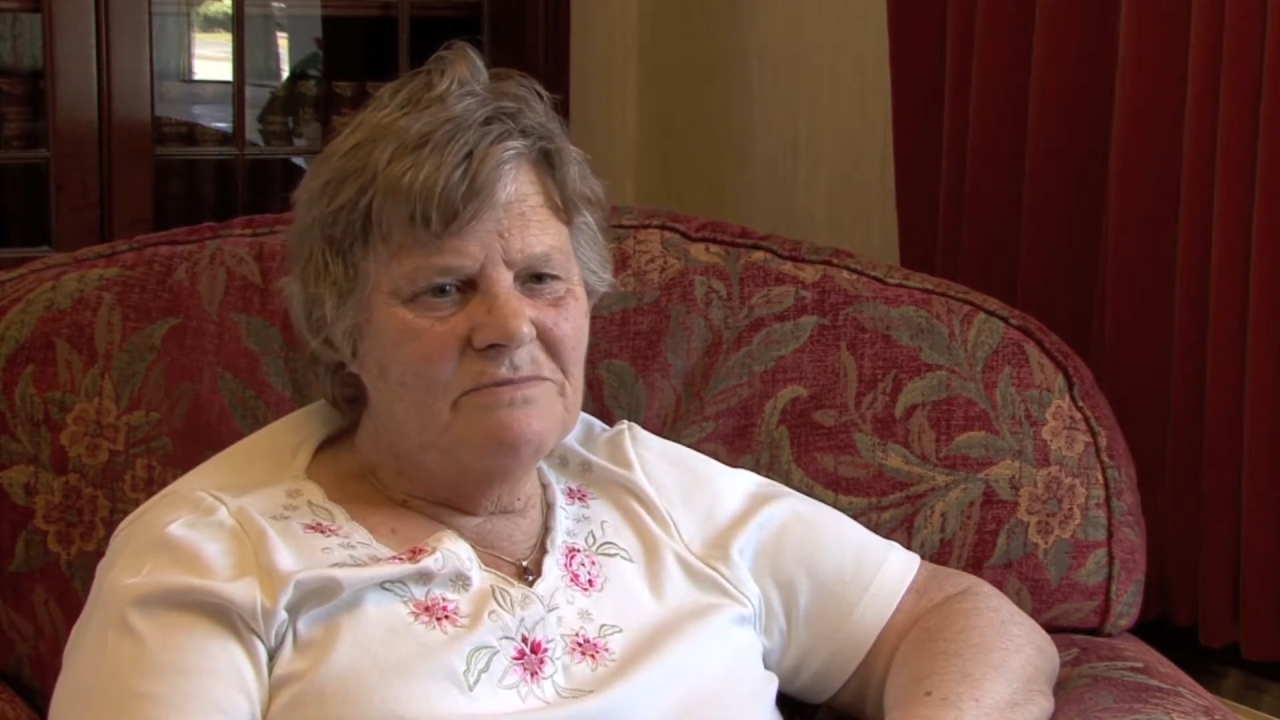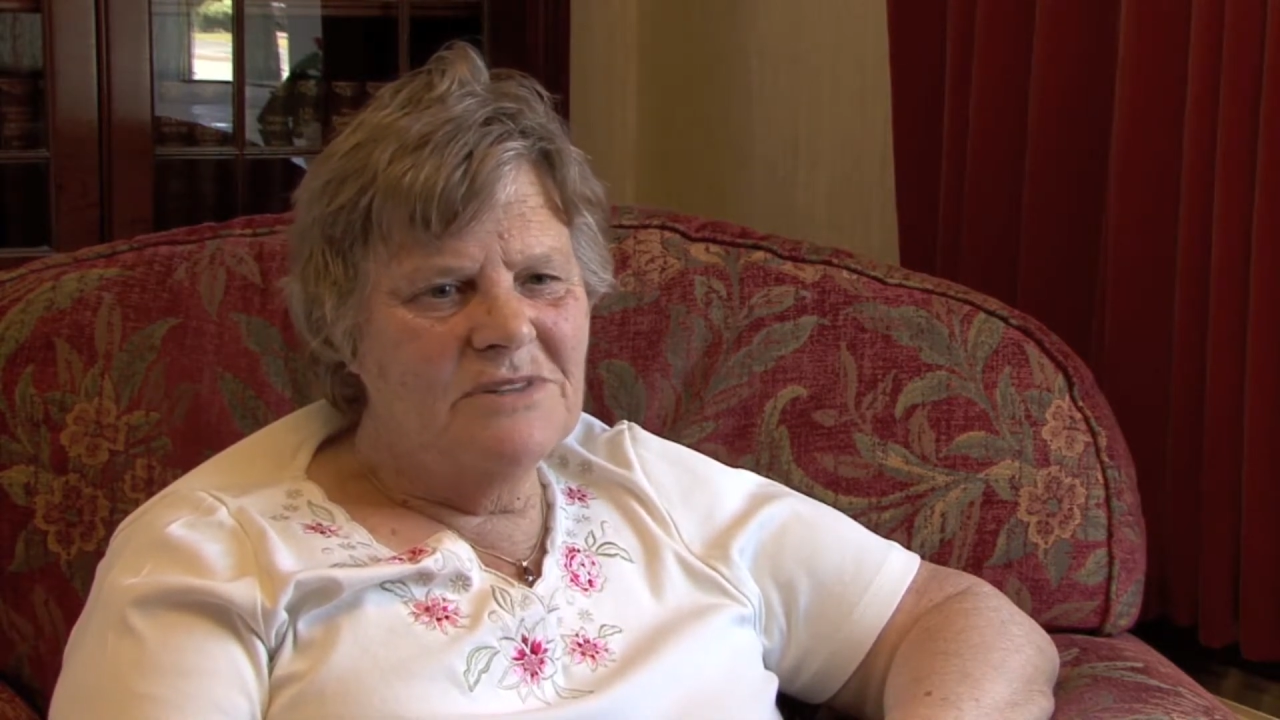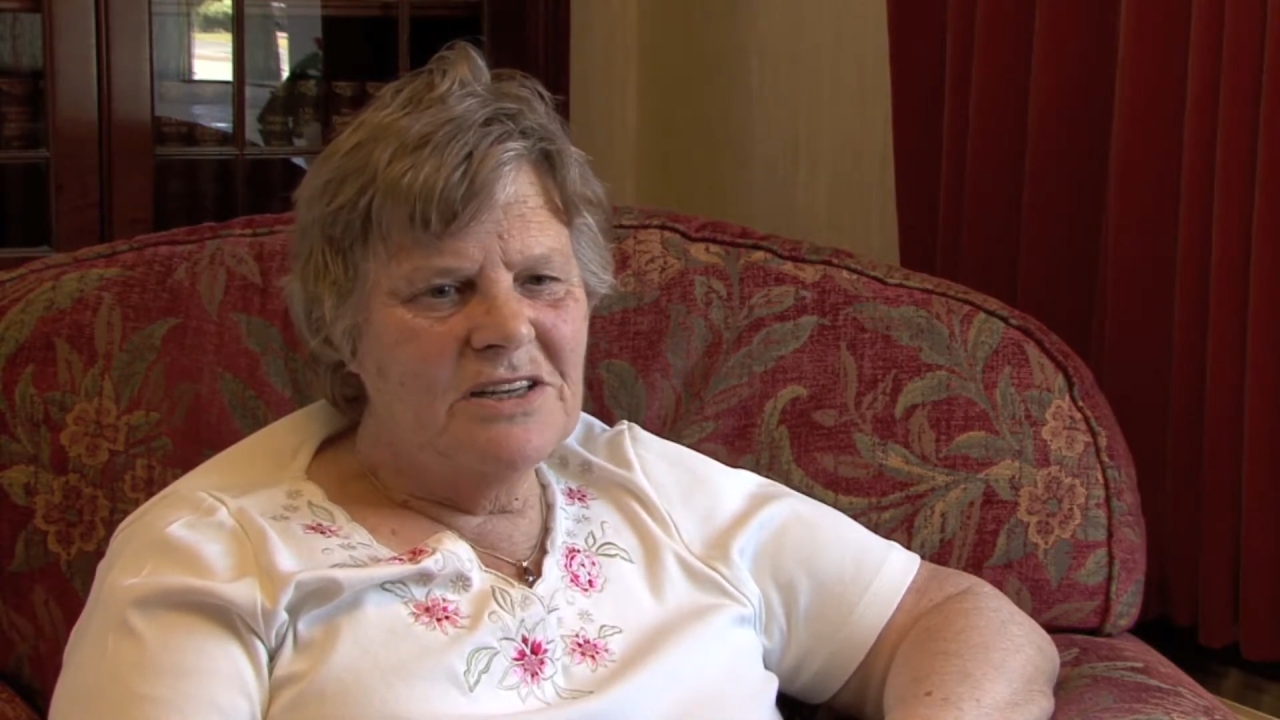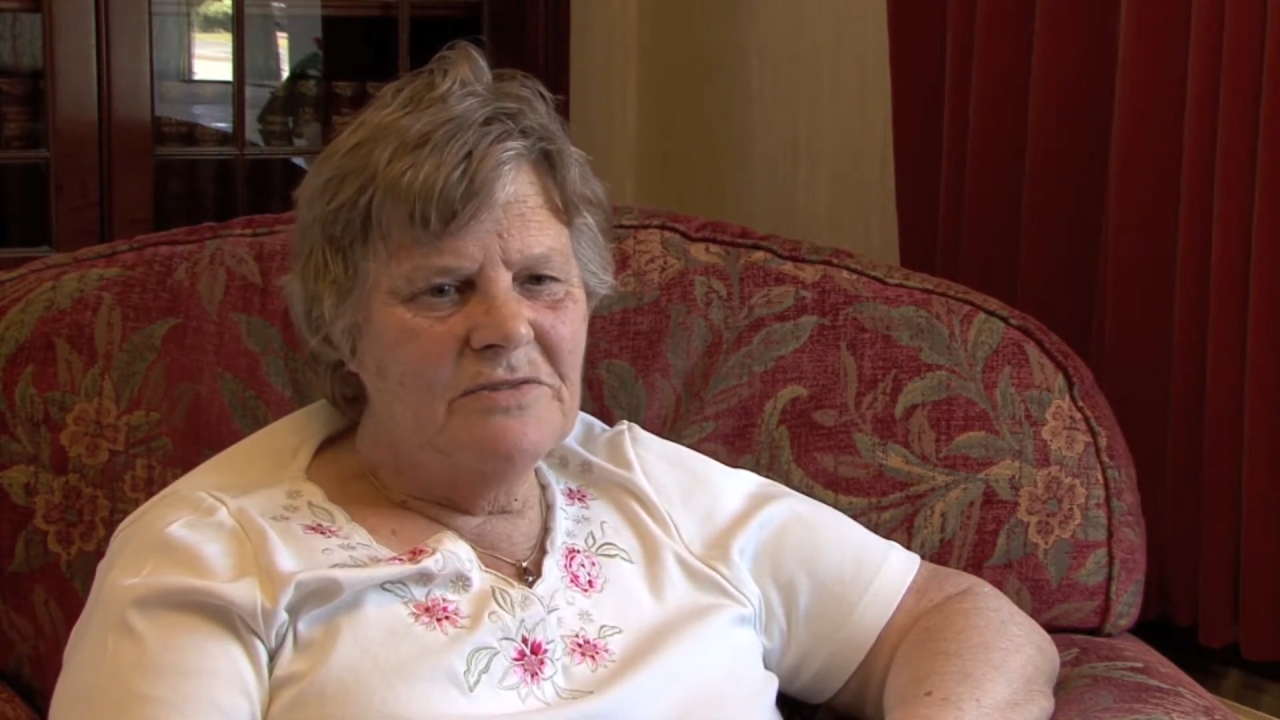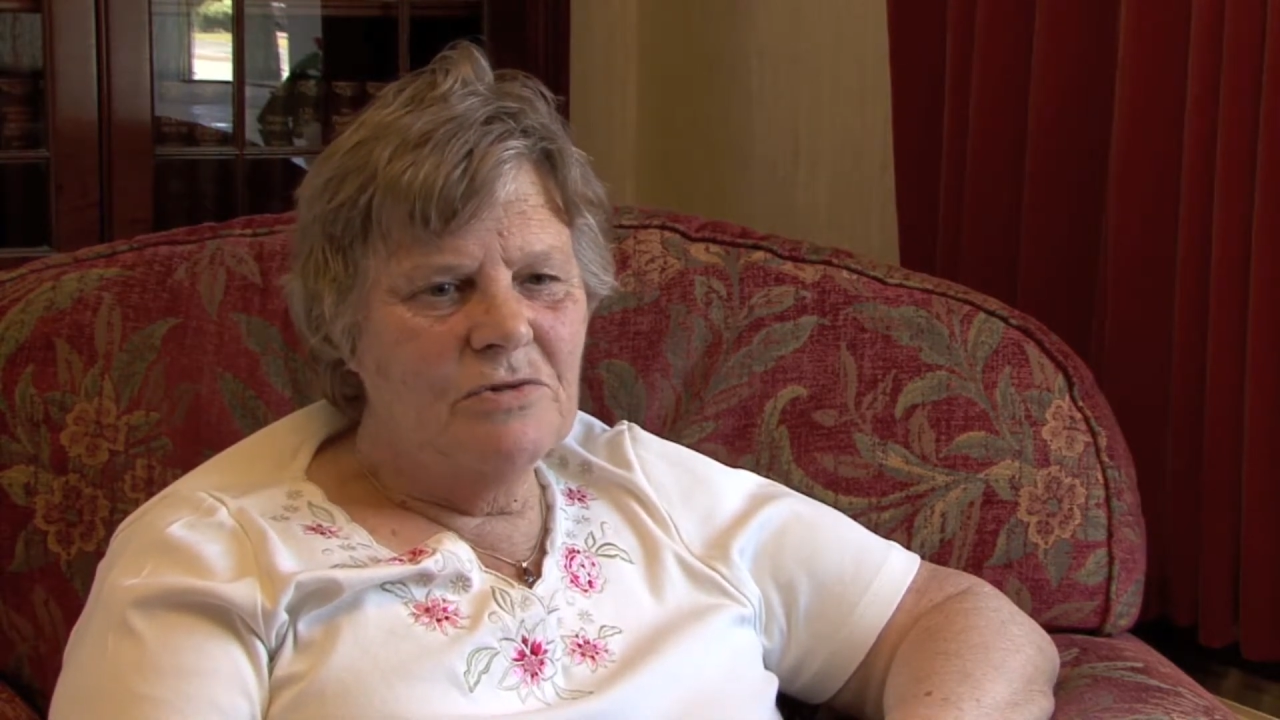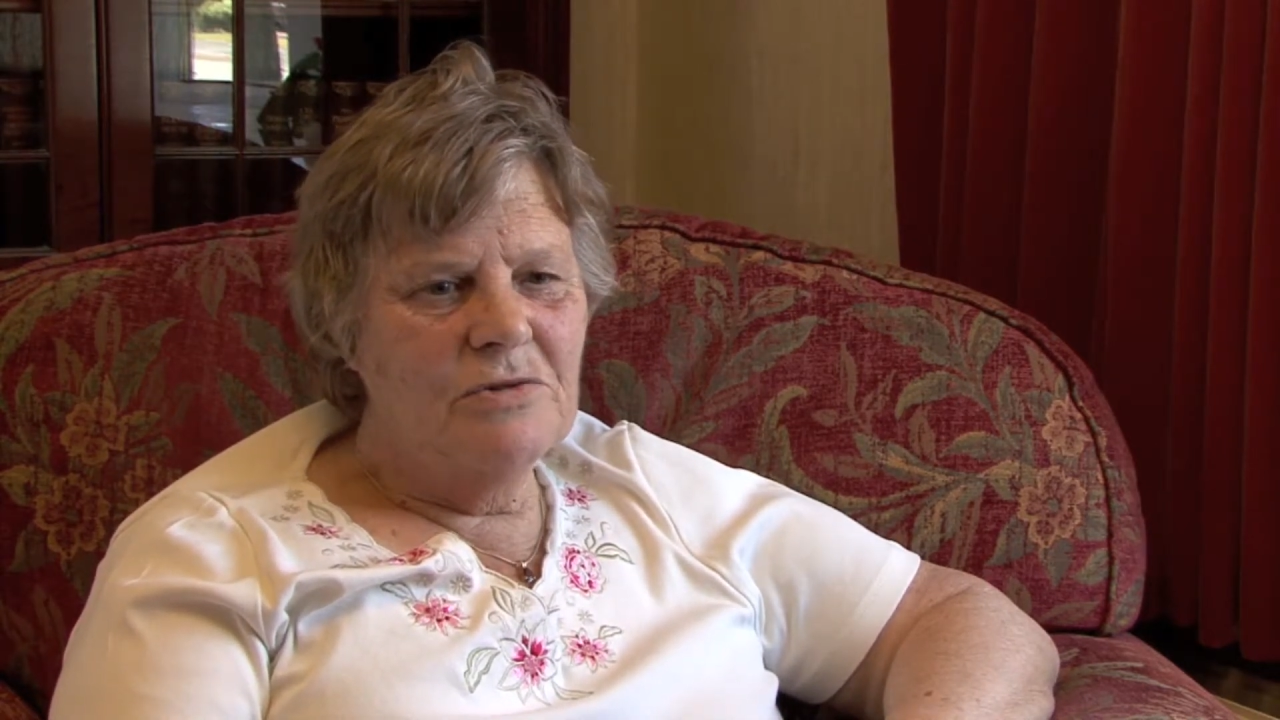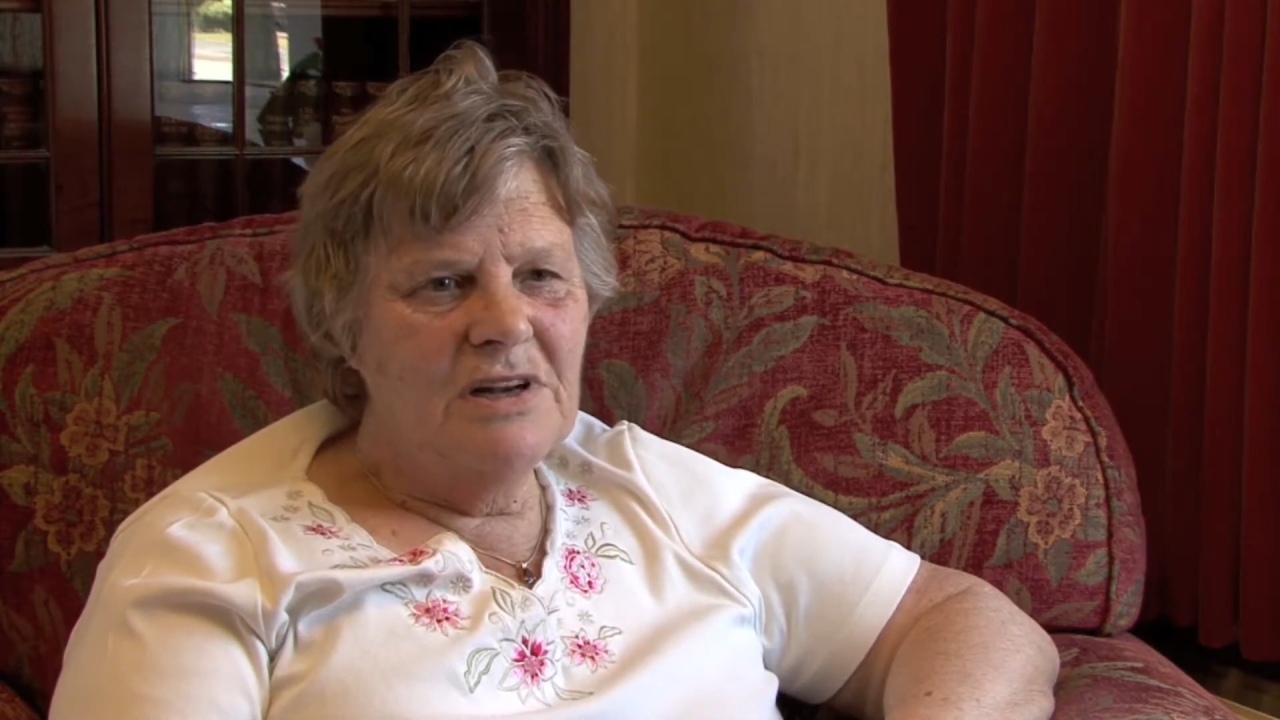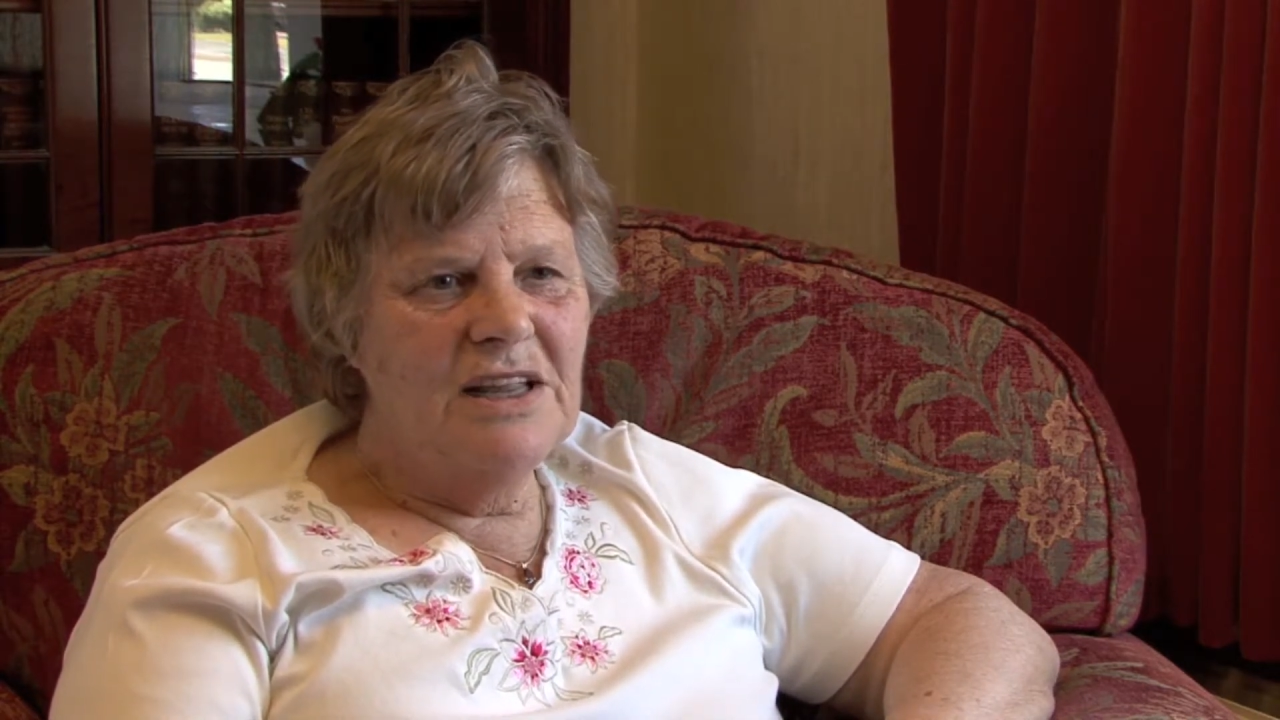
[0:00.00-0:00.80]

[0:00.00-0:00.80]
stuff called